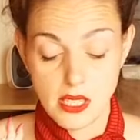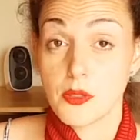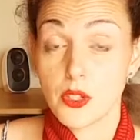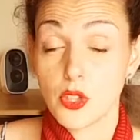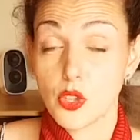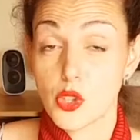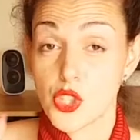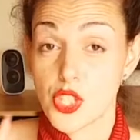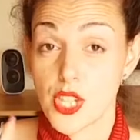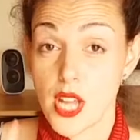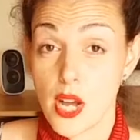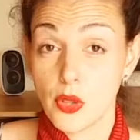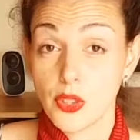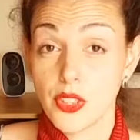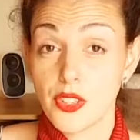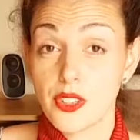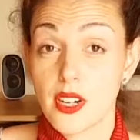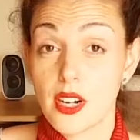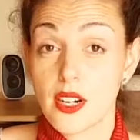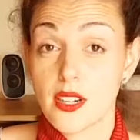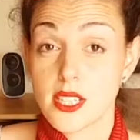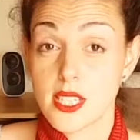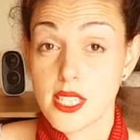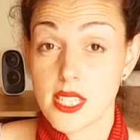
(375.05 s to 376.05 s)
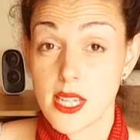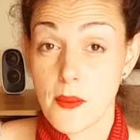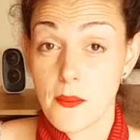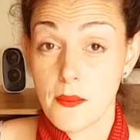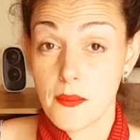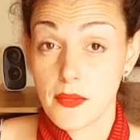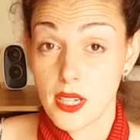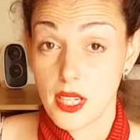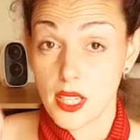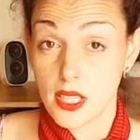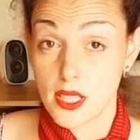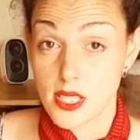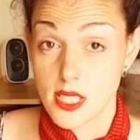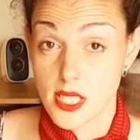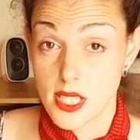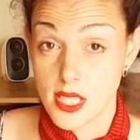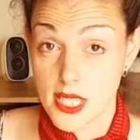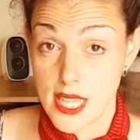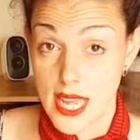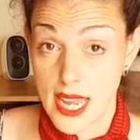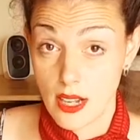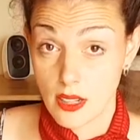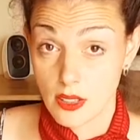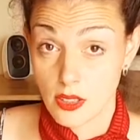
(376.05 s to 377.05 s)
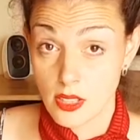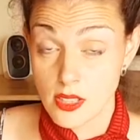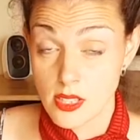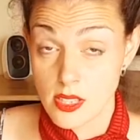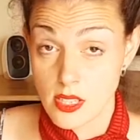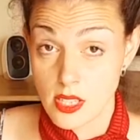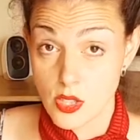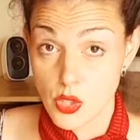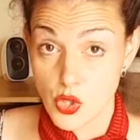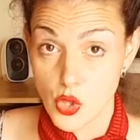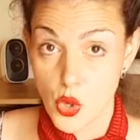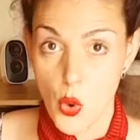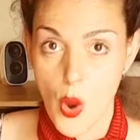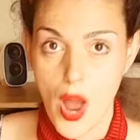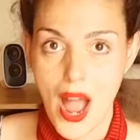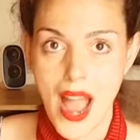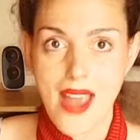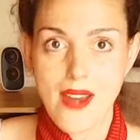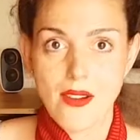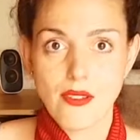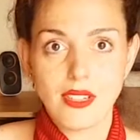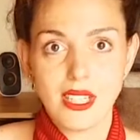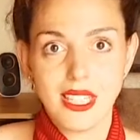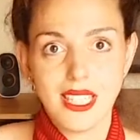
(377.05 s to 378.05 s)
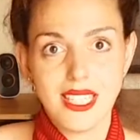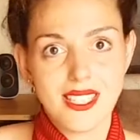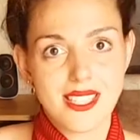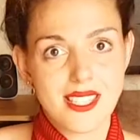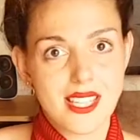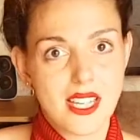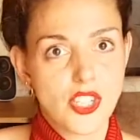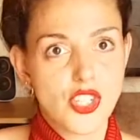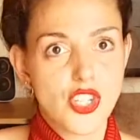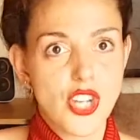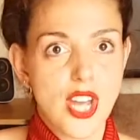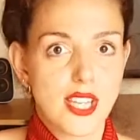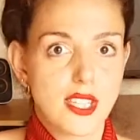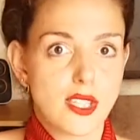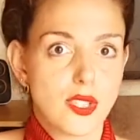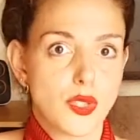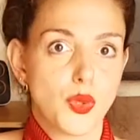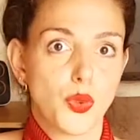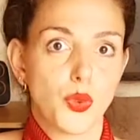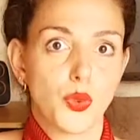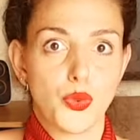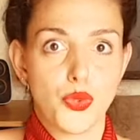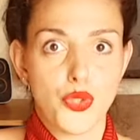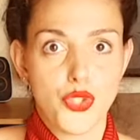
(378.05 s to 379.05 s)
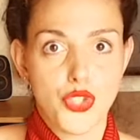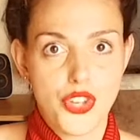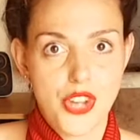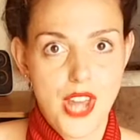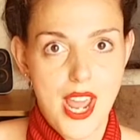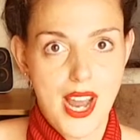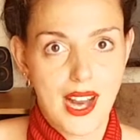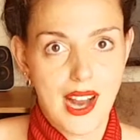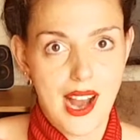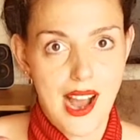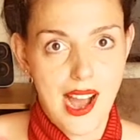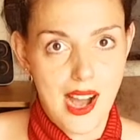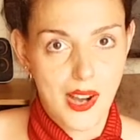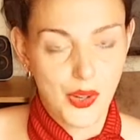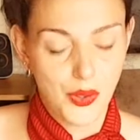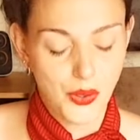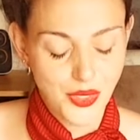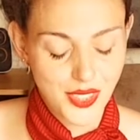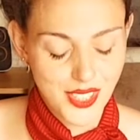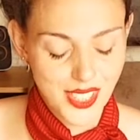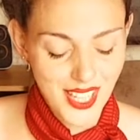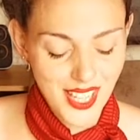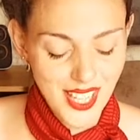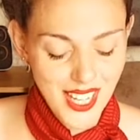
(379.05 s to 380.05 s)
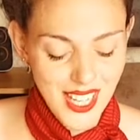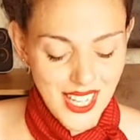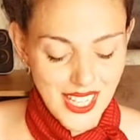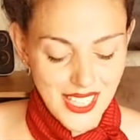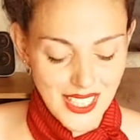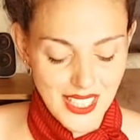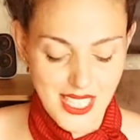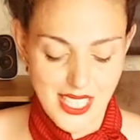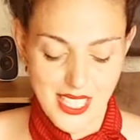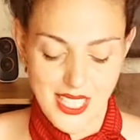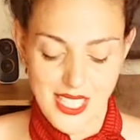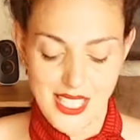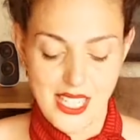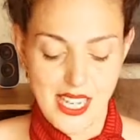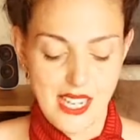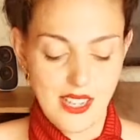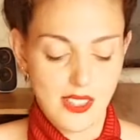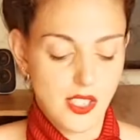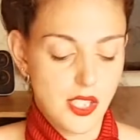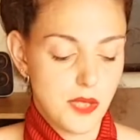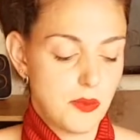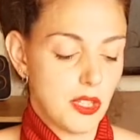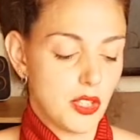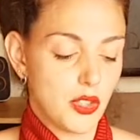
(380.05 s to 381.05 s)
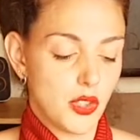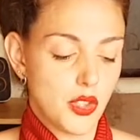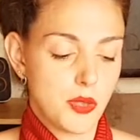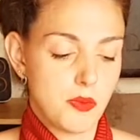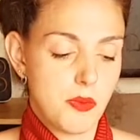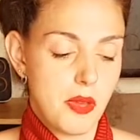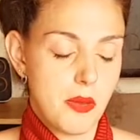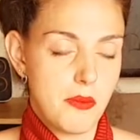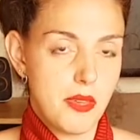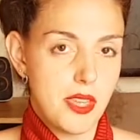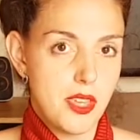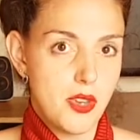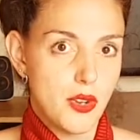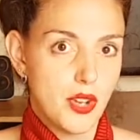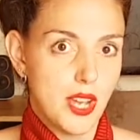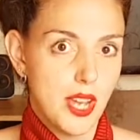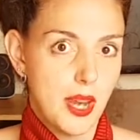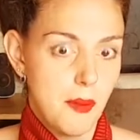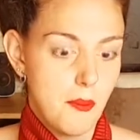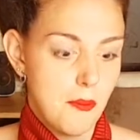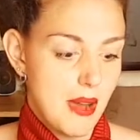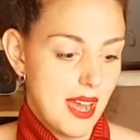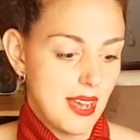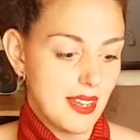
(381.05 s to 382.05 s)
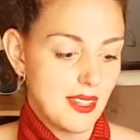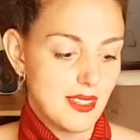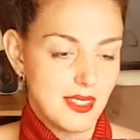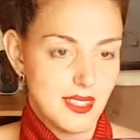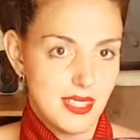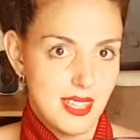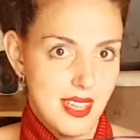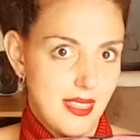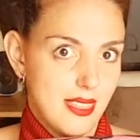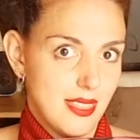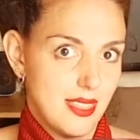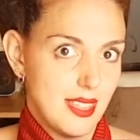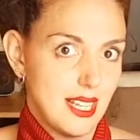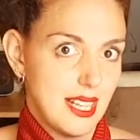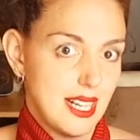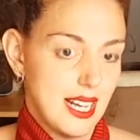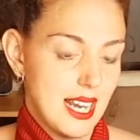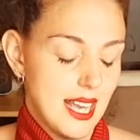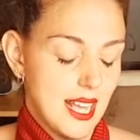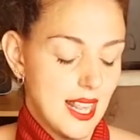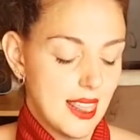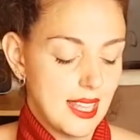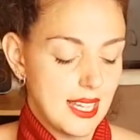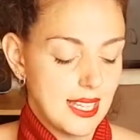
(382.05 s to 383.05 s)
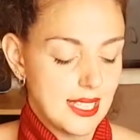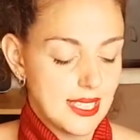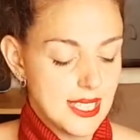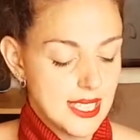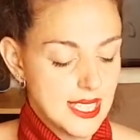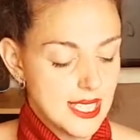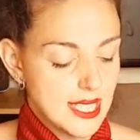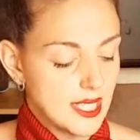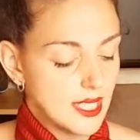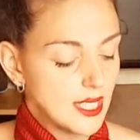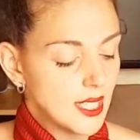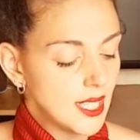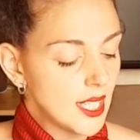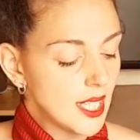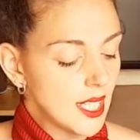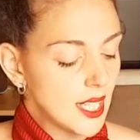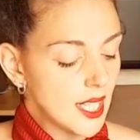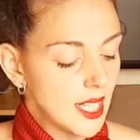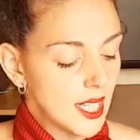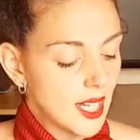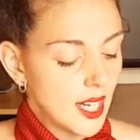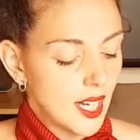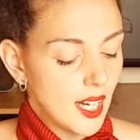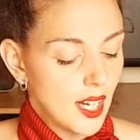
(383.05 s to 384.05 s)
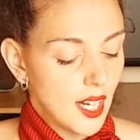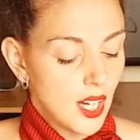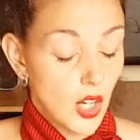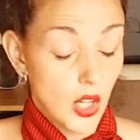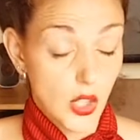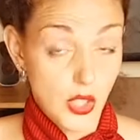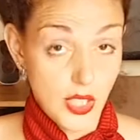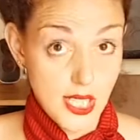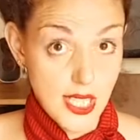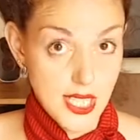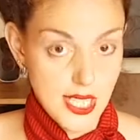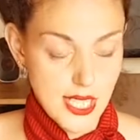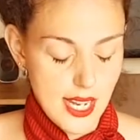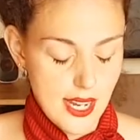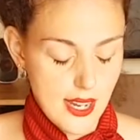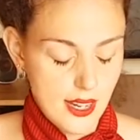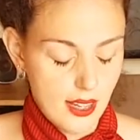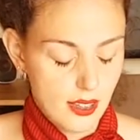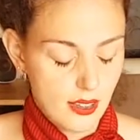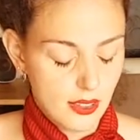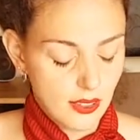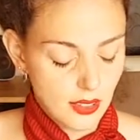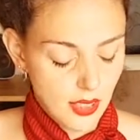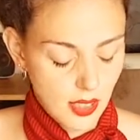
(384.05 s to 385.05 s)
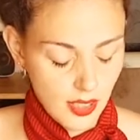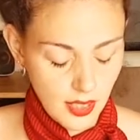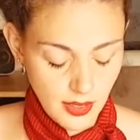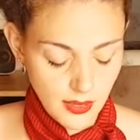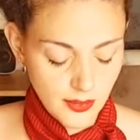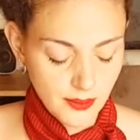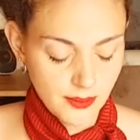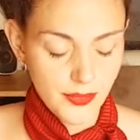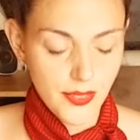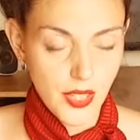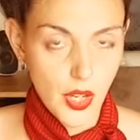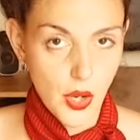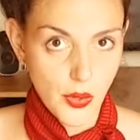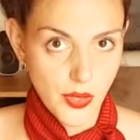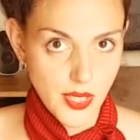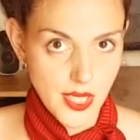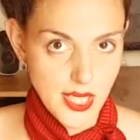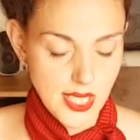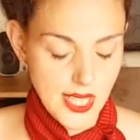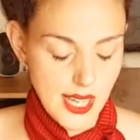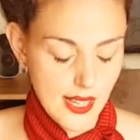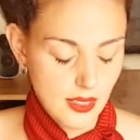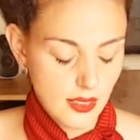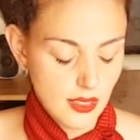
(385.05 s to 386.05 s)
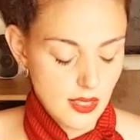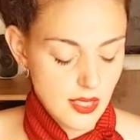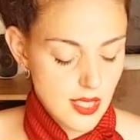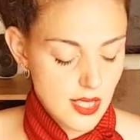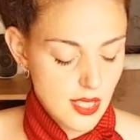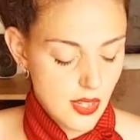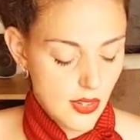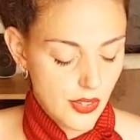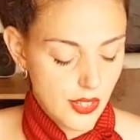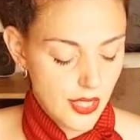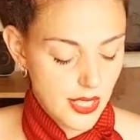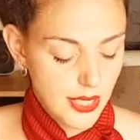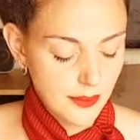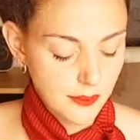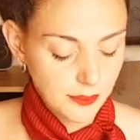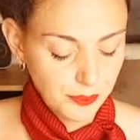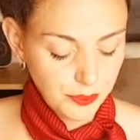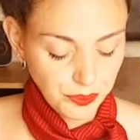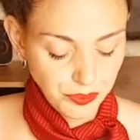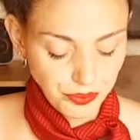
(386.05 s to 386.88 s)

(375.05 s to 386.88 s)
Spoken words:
Because now there are some sales, so I really suggest you to check out the sales, because maybe you can buy something like this on sale. On sale, sorry.